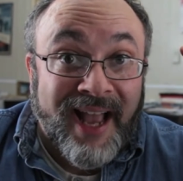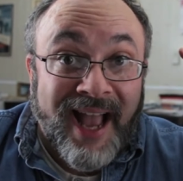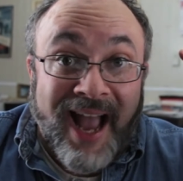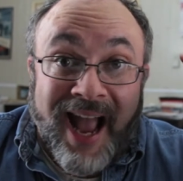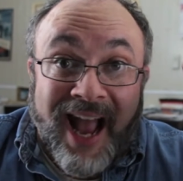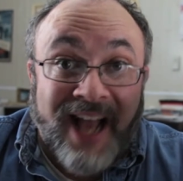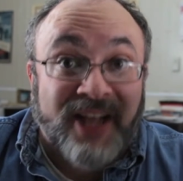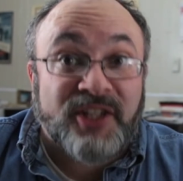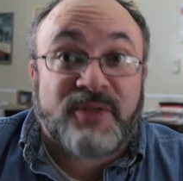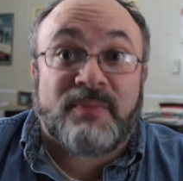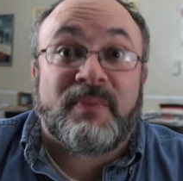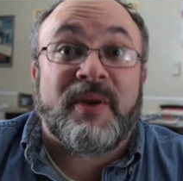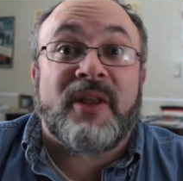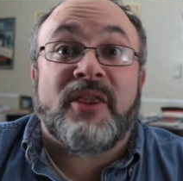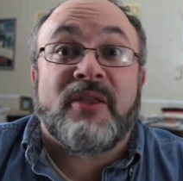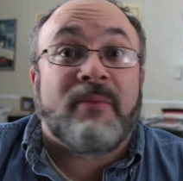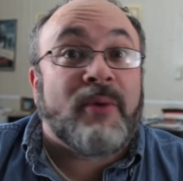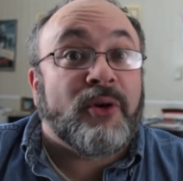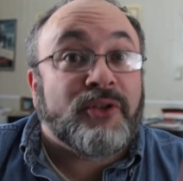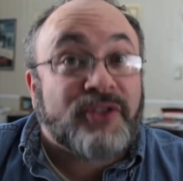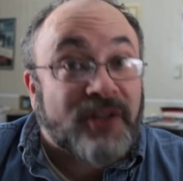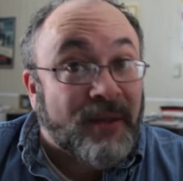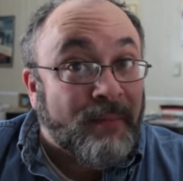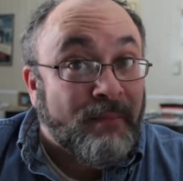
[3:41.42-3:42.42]
has been the
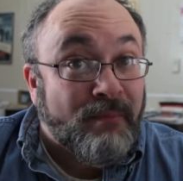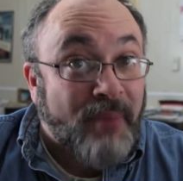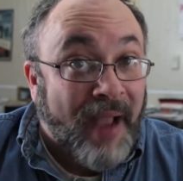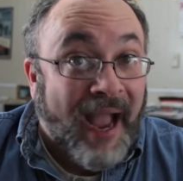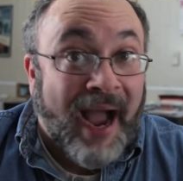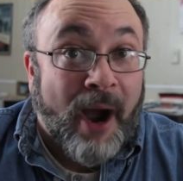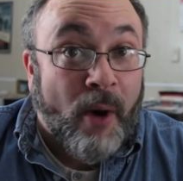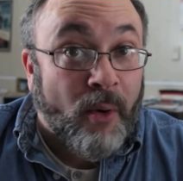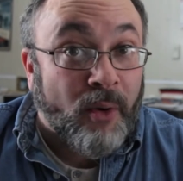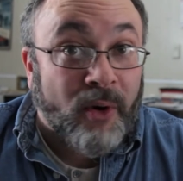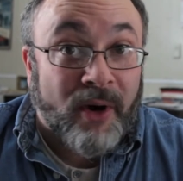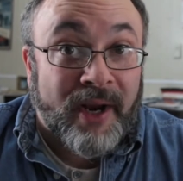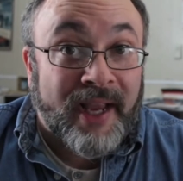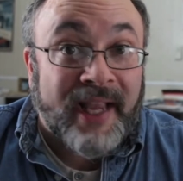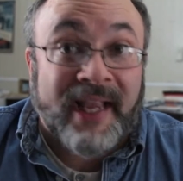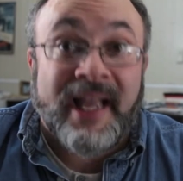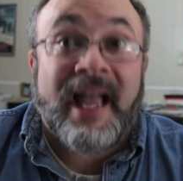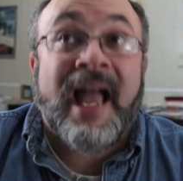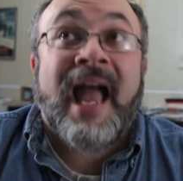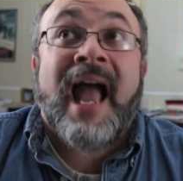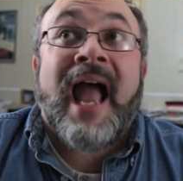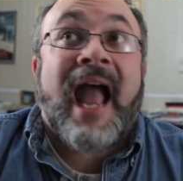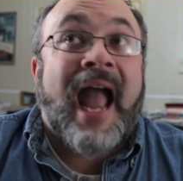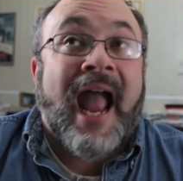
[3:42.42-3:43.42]
most empowering
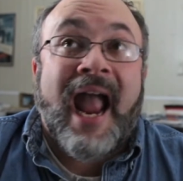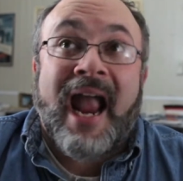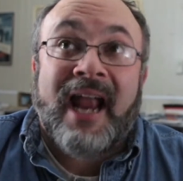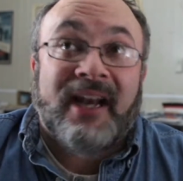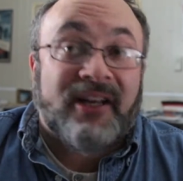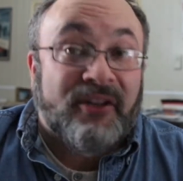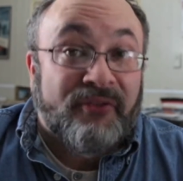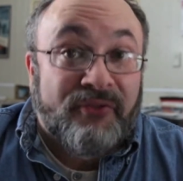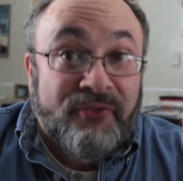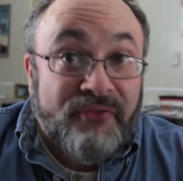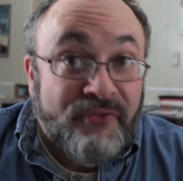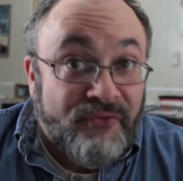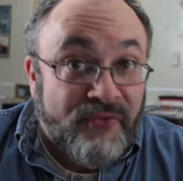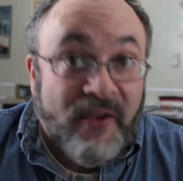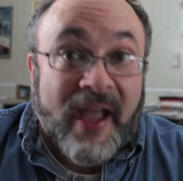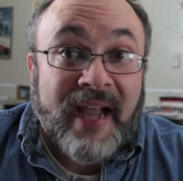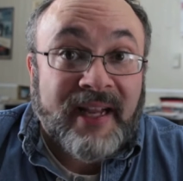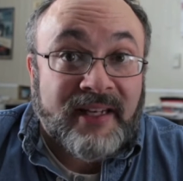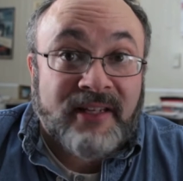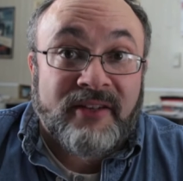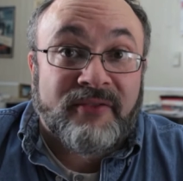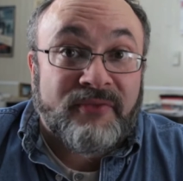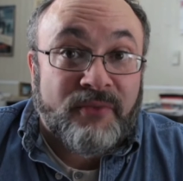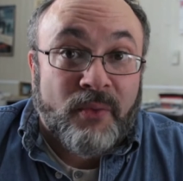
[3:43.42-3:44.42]
and
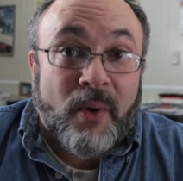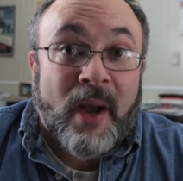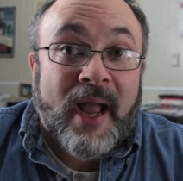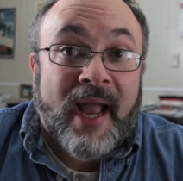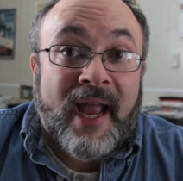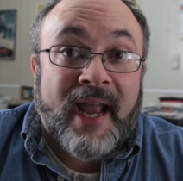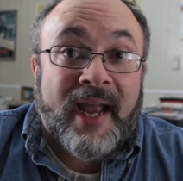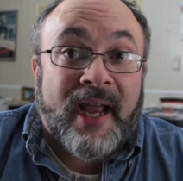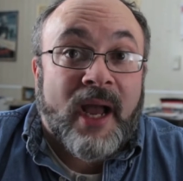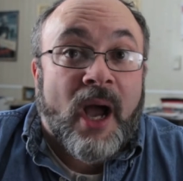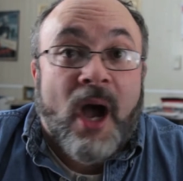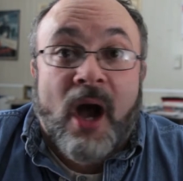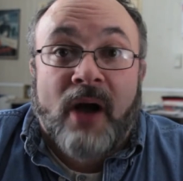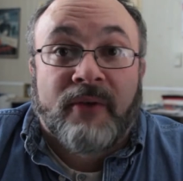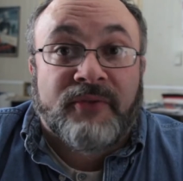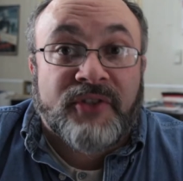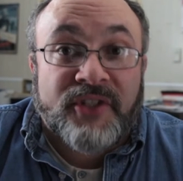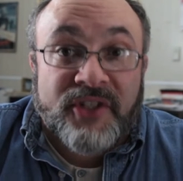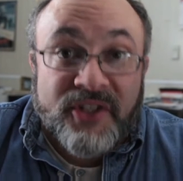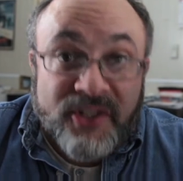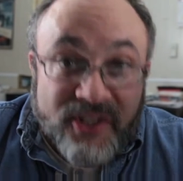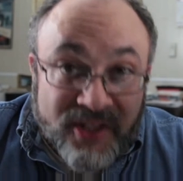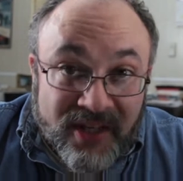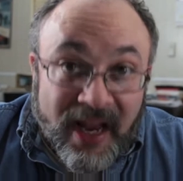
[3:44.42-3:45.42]
effective way of
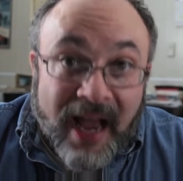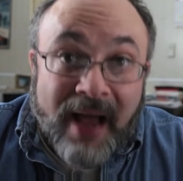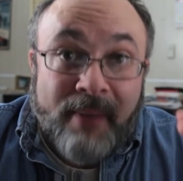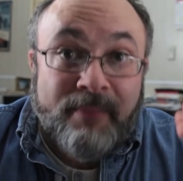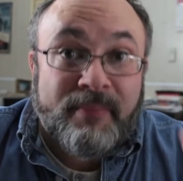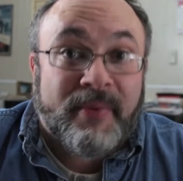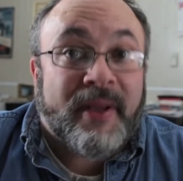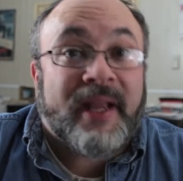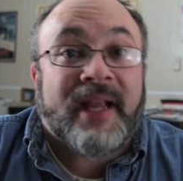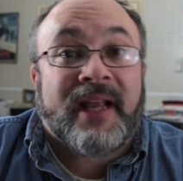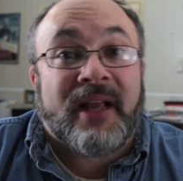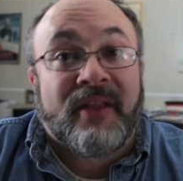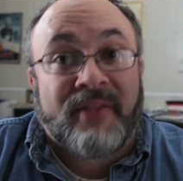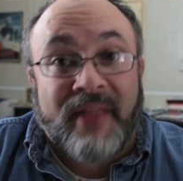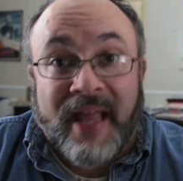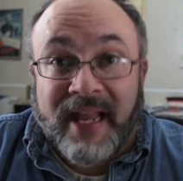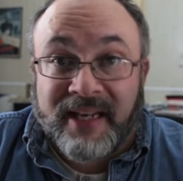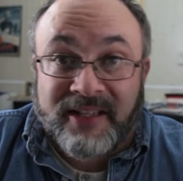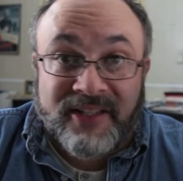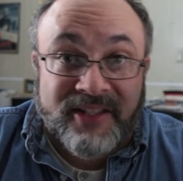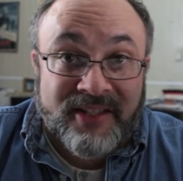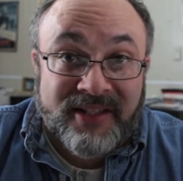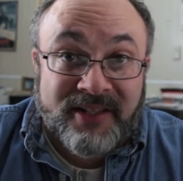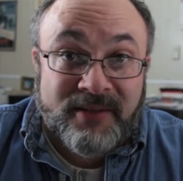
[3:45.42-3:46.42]
stopping
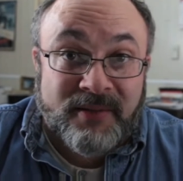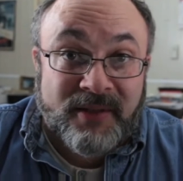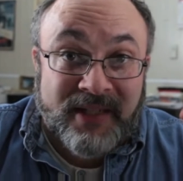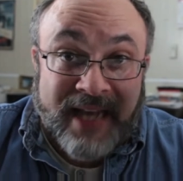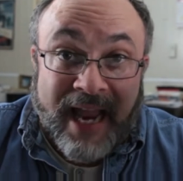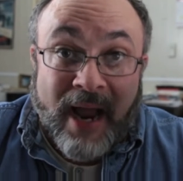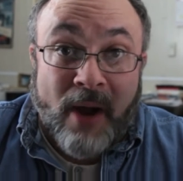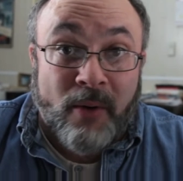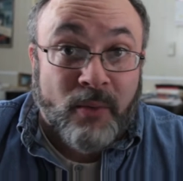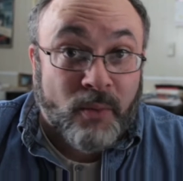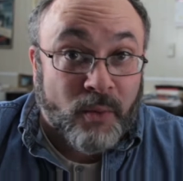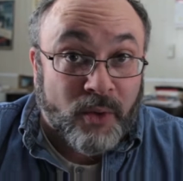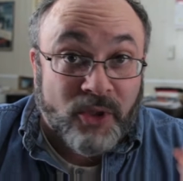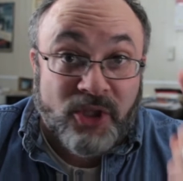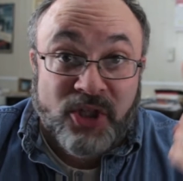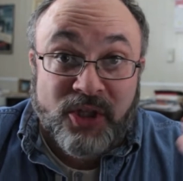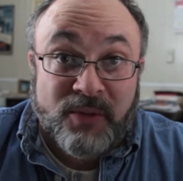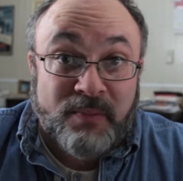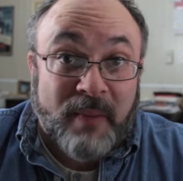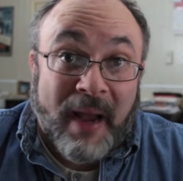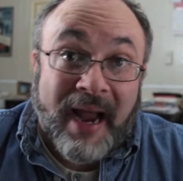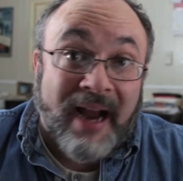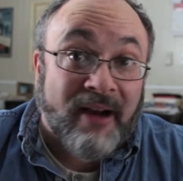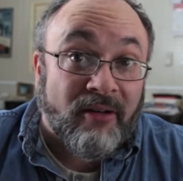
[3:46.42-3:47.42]
that downward
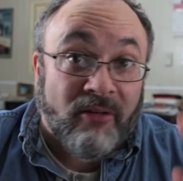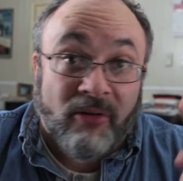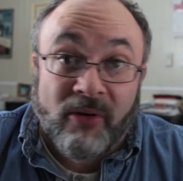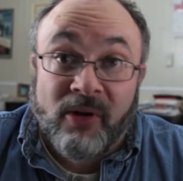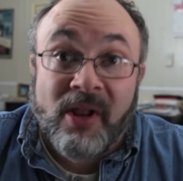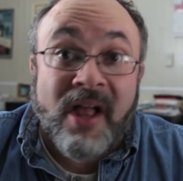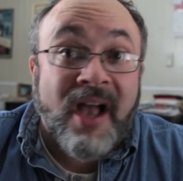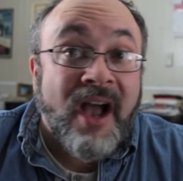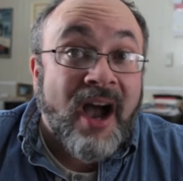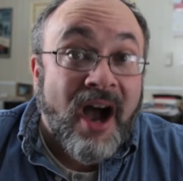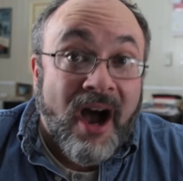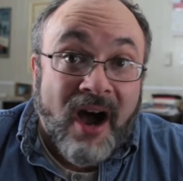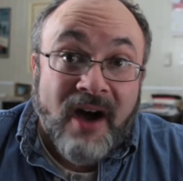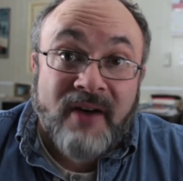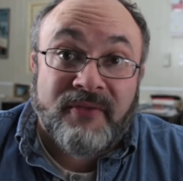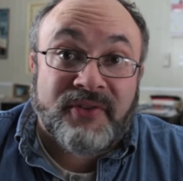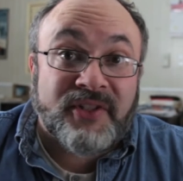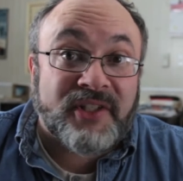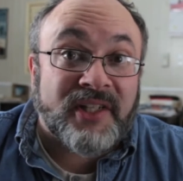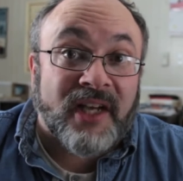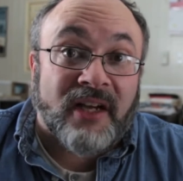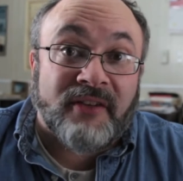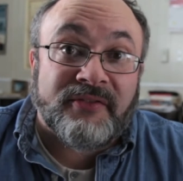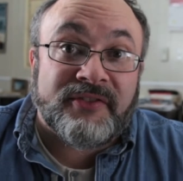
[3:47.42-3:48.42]
spiral of
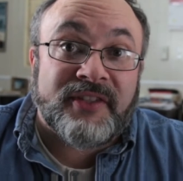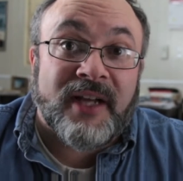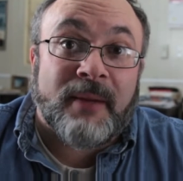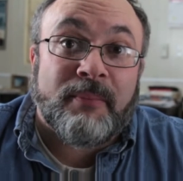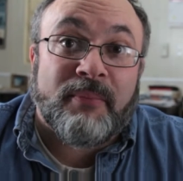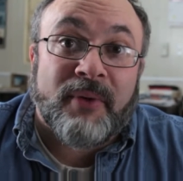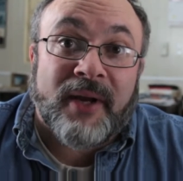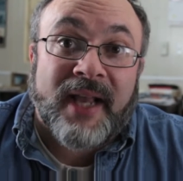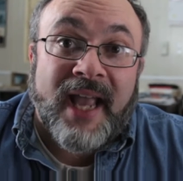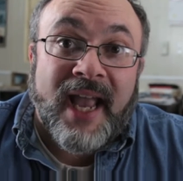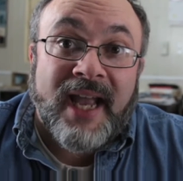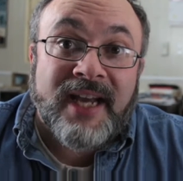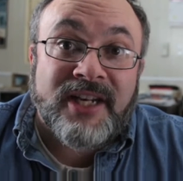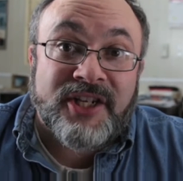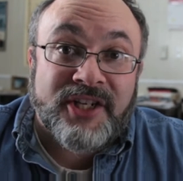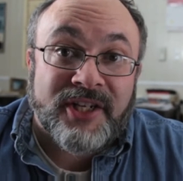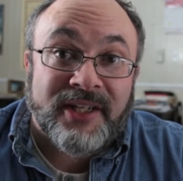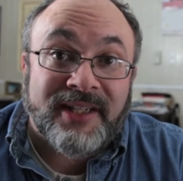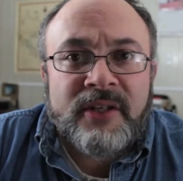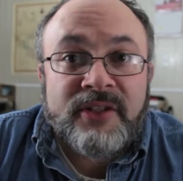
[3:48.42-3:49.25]
self deprecation.